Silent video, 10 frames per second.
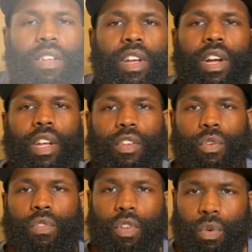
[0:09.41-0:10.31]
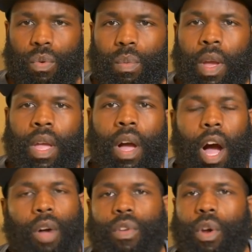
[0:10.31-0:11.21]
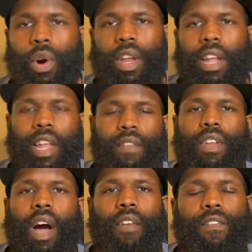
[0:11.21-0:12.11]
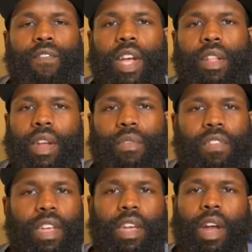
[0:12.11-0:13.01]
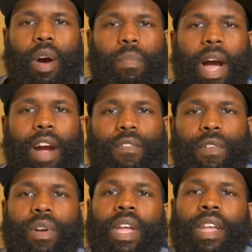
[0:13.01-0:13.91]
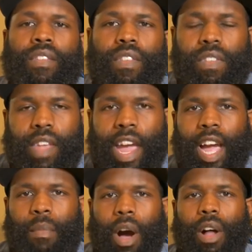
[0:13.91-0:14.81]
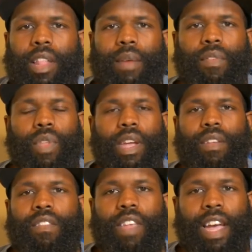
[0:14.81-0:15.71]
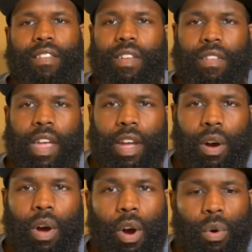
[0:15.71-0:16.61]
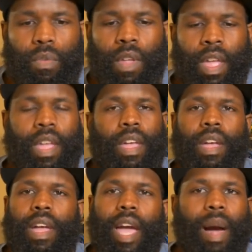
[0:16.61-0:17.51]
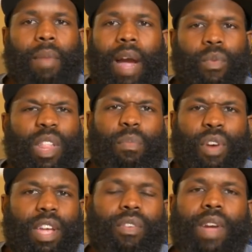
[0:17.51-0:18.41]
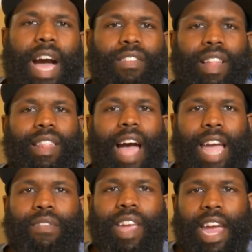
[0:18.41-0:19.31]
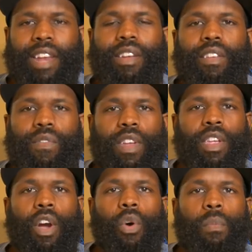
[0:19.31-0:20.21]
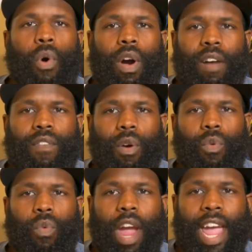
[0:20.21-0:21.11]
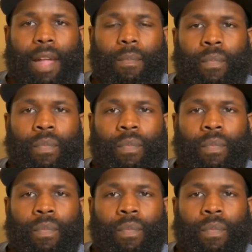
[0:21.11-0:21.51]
good, YouTube? All knowing, all loving, all feeling, all seeing, all powerful. Just damn all everything. The sexy as hell host. And I'm not really bringing you guys a life gain in this video, more of a rant.